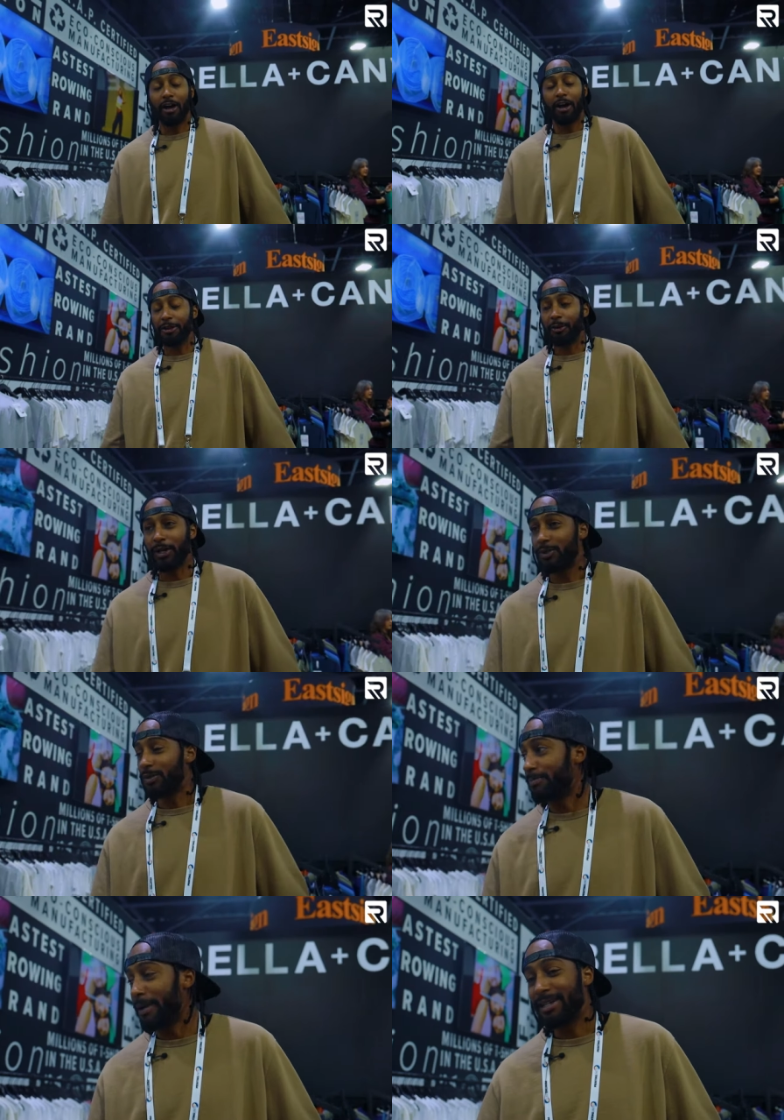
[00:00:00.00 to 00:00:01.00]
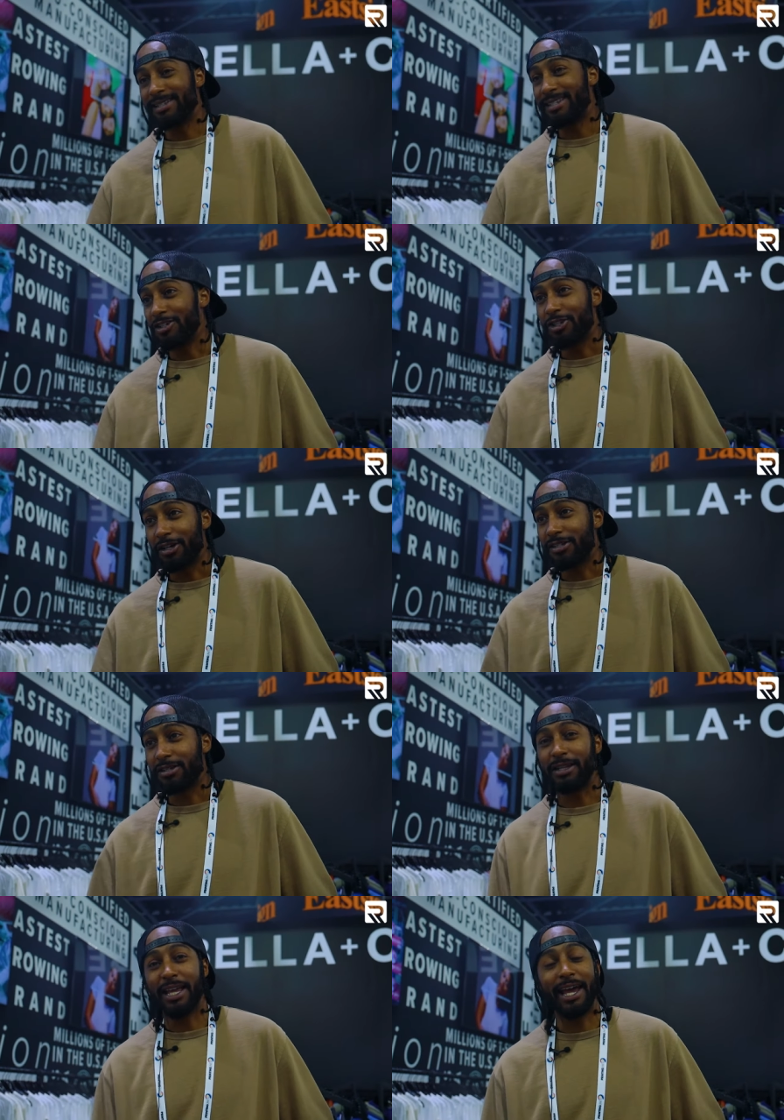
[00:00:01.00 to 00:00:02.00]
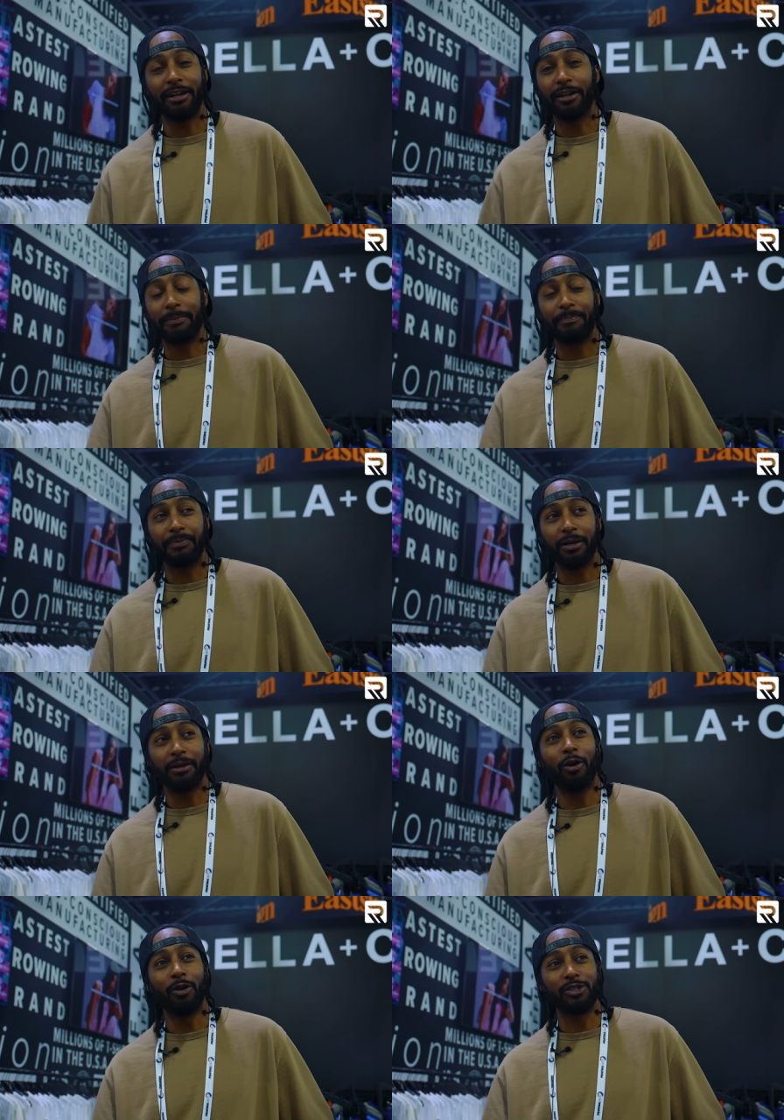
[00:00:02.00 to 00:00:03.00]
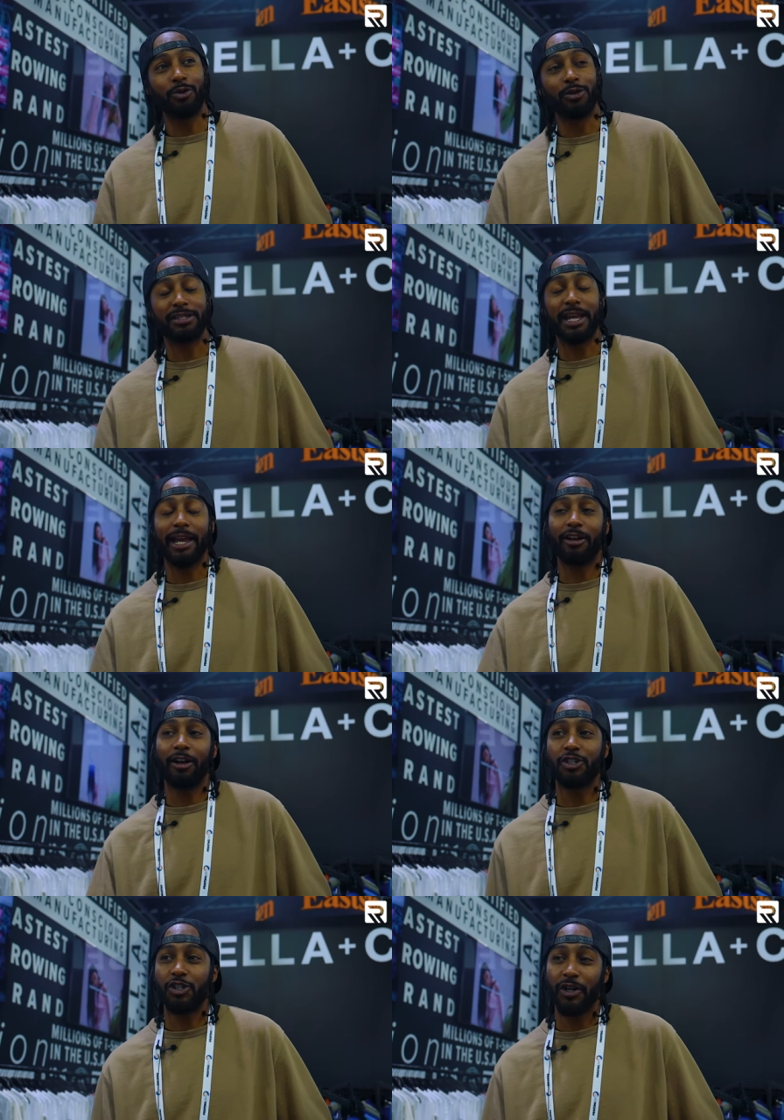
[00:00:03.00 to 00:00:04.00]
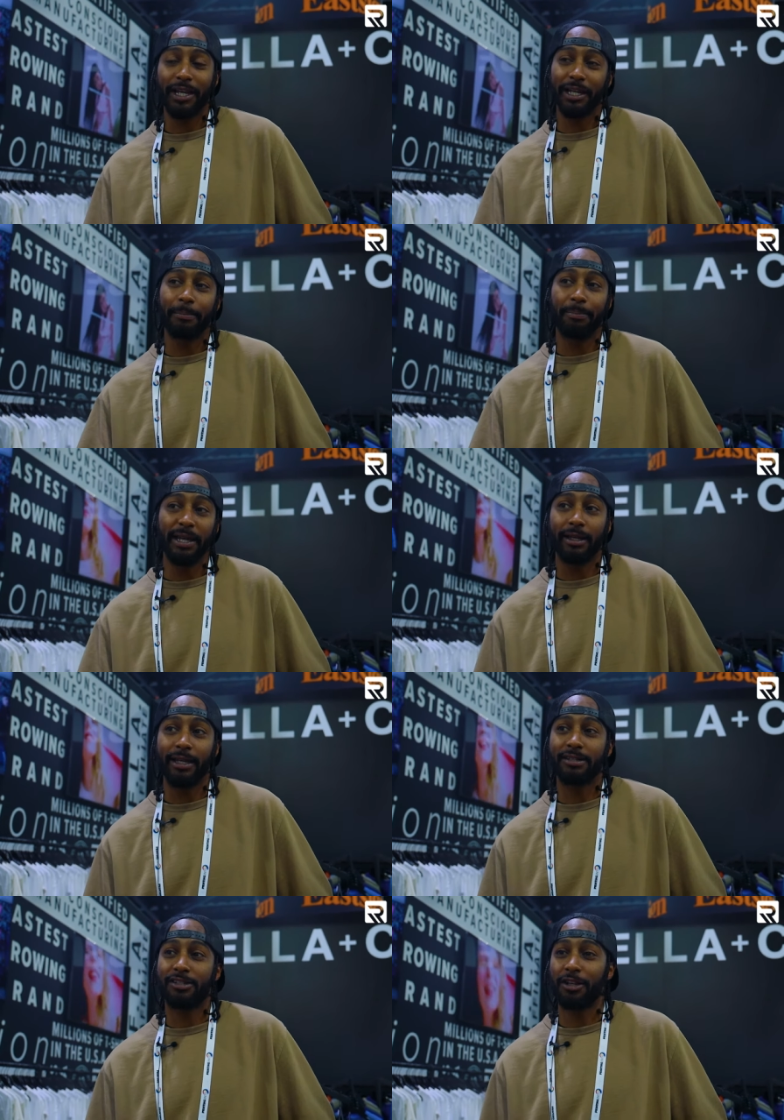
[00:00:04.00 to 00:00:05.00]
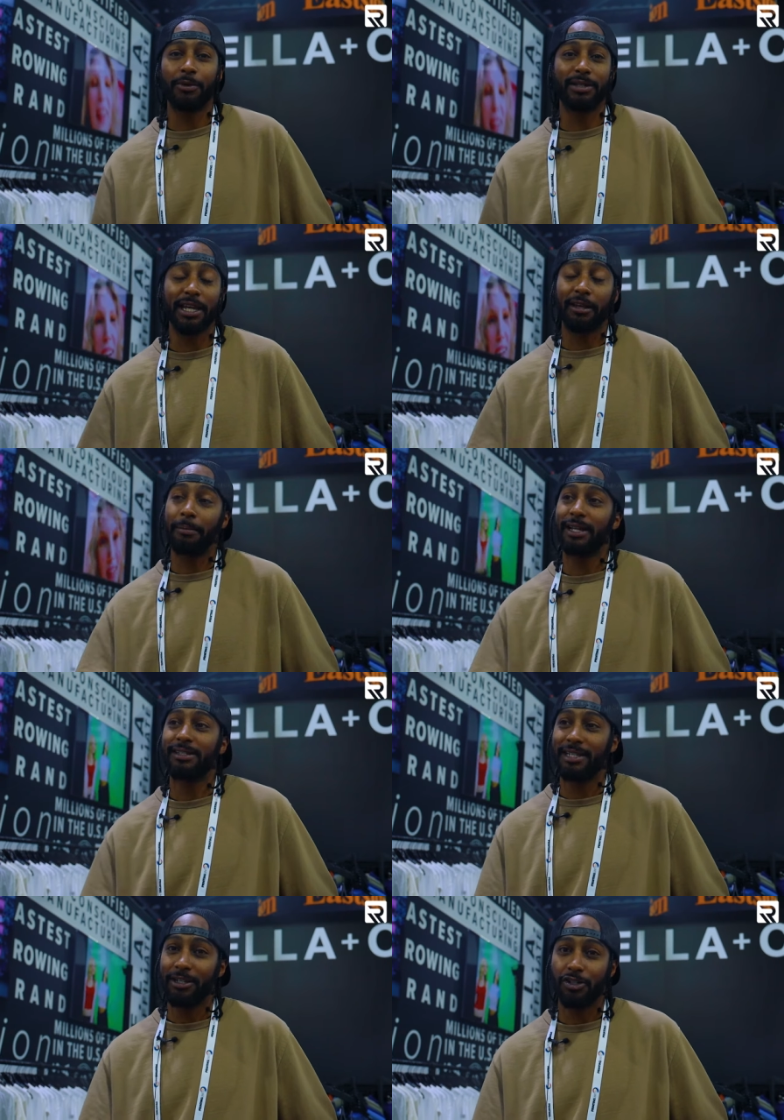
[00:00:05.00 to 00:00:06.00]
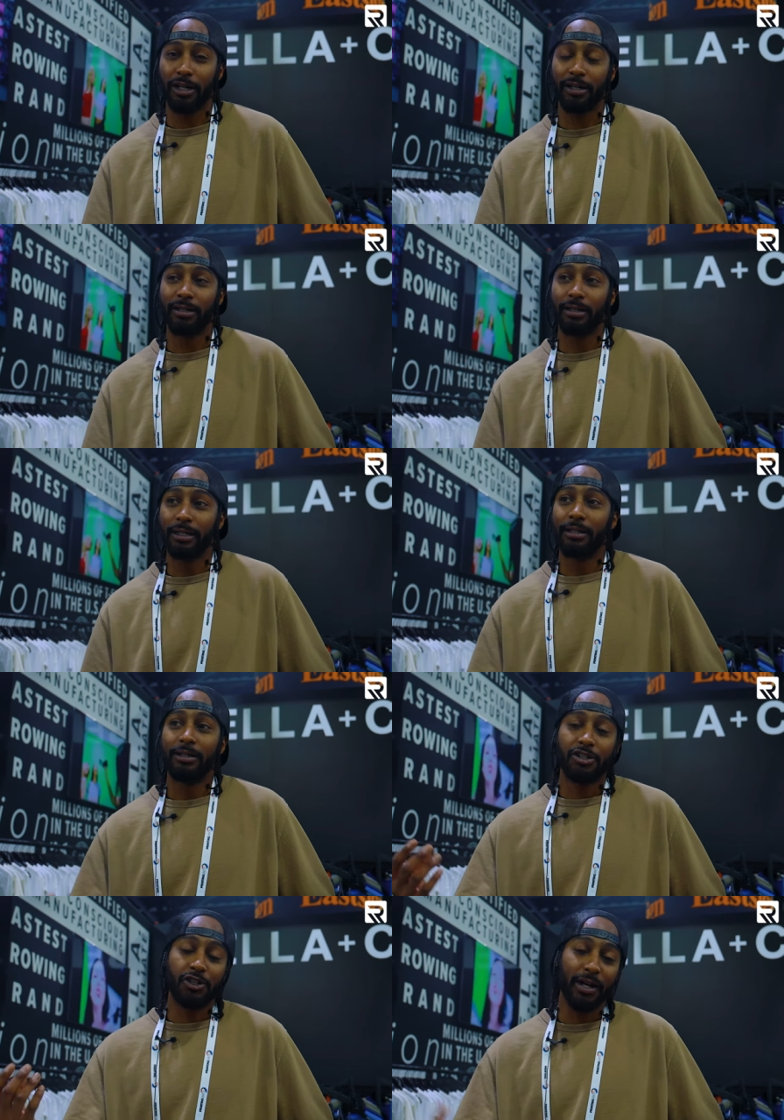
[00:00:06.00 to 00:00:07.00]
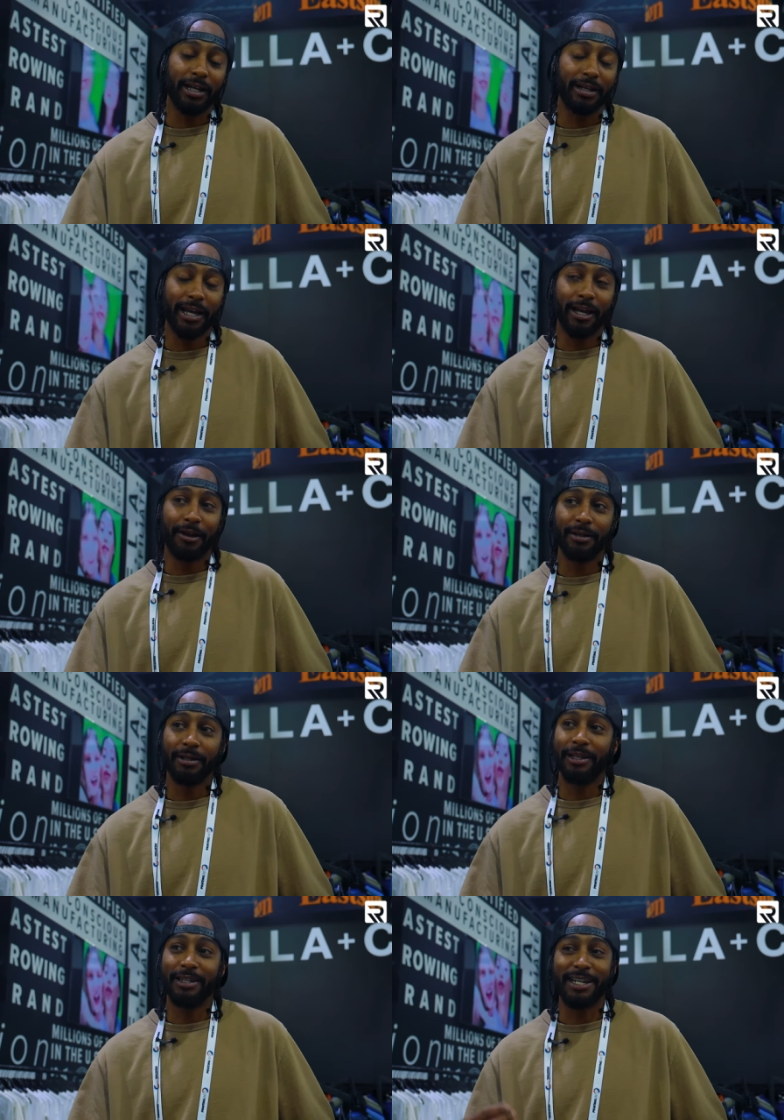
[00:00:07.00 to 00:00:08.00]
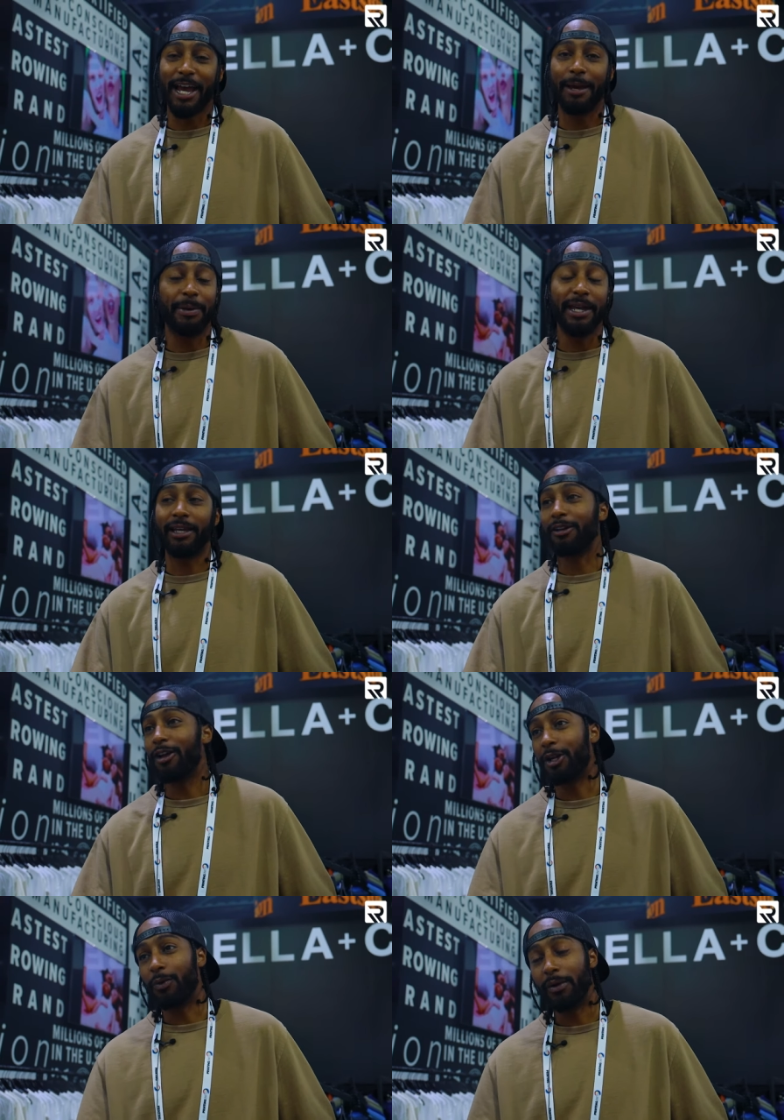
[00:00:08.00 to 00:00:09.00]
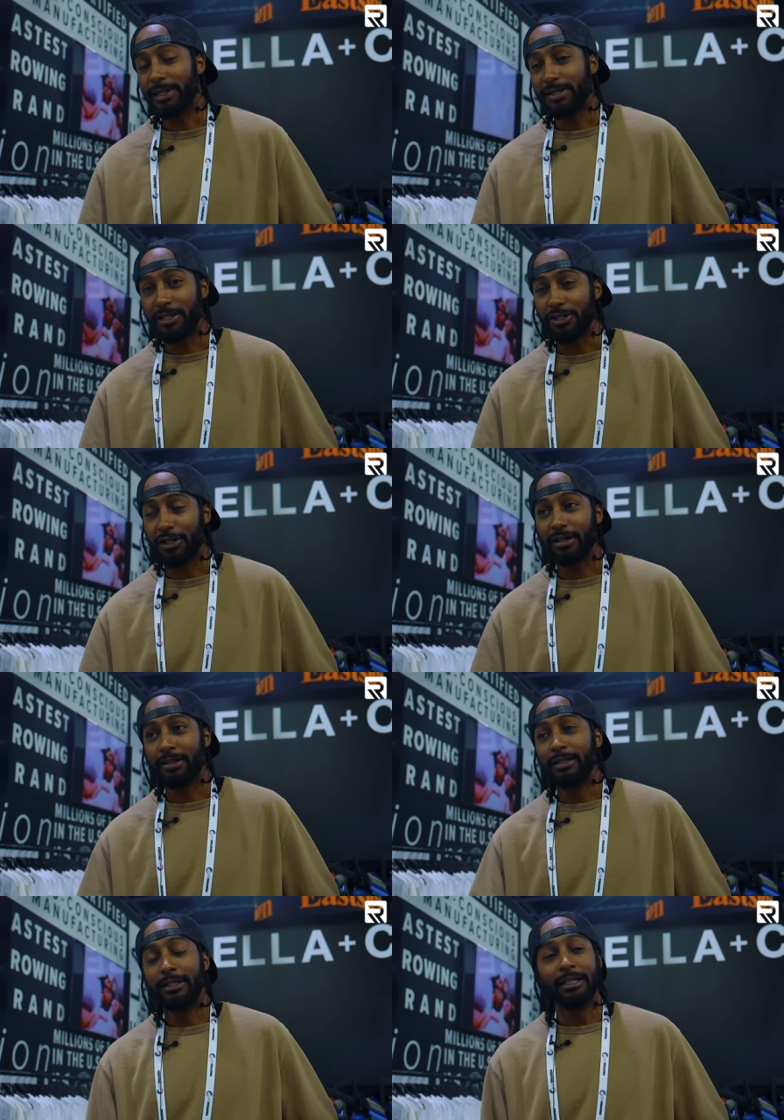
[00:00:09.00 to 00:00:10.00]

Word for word: All there was was men's t-shirts. And they had a old school saying called shrink it and pink it. So they would take a men's t-shirt, shrink it down and dye it pink and call it a women's t-shirt.